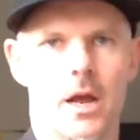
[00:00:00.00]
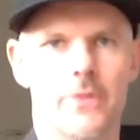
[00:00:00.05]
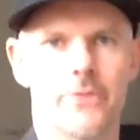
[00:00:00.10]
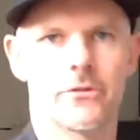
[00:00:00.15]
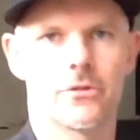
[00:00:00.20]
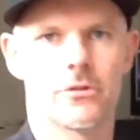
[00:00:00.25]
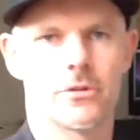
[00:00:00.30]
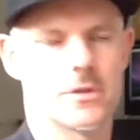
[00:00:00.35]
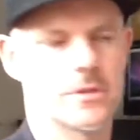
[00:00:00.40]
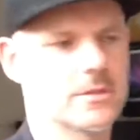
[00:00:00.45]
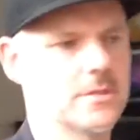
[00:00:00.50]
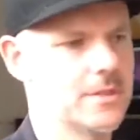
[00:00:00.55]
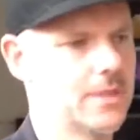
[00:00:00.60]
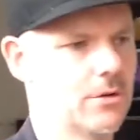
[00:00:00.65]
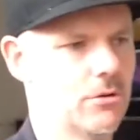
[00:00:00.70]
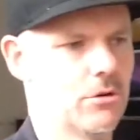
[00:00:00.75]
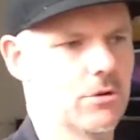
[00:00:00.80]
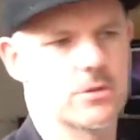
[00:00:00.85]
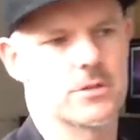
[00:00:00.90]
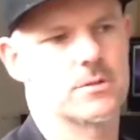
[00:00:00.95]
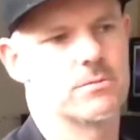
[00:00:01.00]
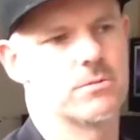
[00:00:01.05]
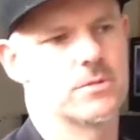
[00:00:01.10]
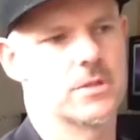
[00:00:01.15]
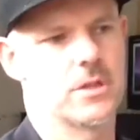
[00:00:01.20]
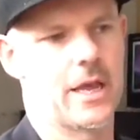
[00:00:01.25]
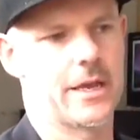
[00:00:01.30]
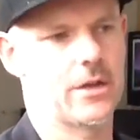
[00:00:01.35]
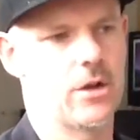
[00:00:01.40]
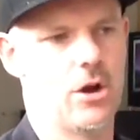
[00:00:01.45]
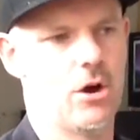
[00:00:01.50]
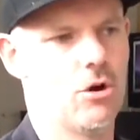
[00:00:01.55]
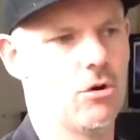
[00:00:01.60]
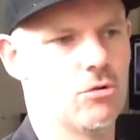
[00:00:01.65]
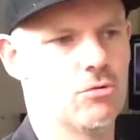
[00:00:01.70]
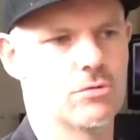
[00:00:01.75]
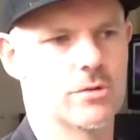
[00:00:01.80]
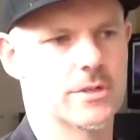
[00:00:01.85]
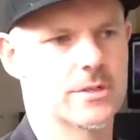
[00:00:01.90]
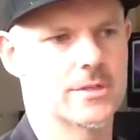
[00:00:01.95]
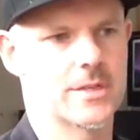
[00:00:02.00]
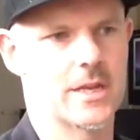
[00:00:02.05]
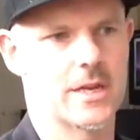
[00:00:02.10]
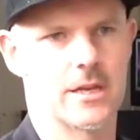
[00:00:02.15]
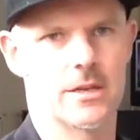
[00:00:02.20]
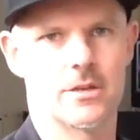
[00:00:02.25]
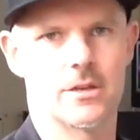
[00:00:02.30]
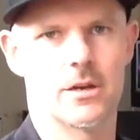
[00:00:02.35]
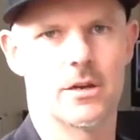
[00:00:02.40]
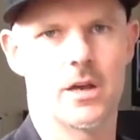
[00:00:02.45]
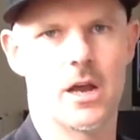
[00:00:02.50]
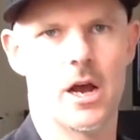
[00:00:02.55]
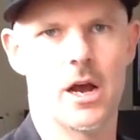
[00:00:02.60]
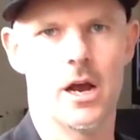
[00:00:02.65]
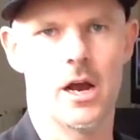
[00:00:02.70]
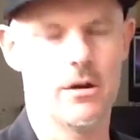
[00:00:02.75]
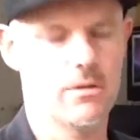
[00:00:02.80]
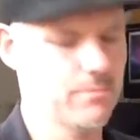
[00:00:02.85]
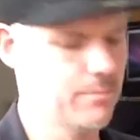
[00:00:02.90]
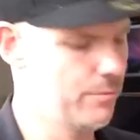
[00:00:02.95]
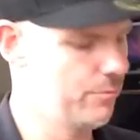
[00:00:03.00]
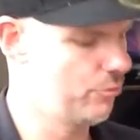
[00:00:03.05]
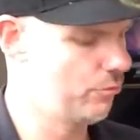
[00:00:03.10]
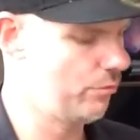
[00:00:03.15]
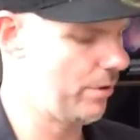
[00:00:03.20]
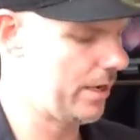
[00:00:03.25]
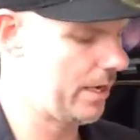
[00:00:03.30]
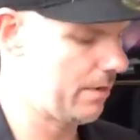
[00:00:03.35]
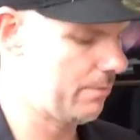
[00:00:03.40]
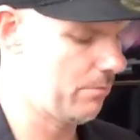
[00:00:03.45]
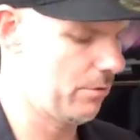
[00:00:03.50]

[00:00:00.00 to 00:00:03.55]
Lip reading: And so the Xerox was like a whole aesthetic. And I remember reading